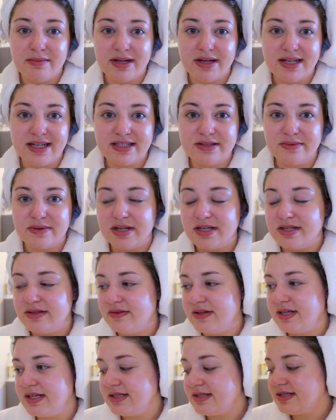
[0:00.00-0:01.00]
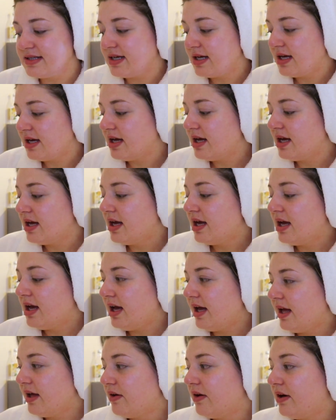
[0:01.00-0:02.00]
sit at my desk when I do this.
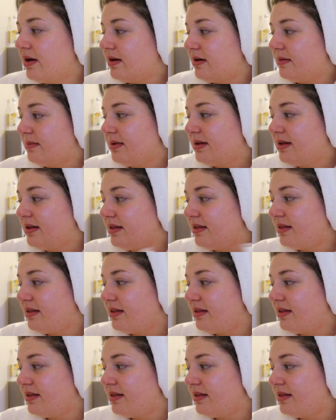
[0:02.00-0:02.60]
I grab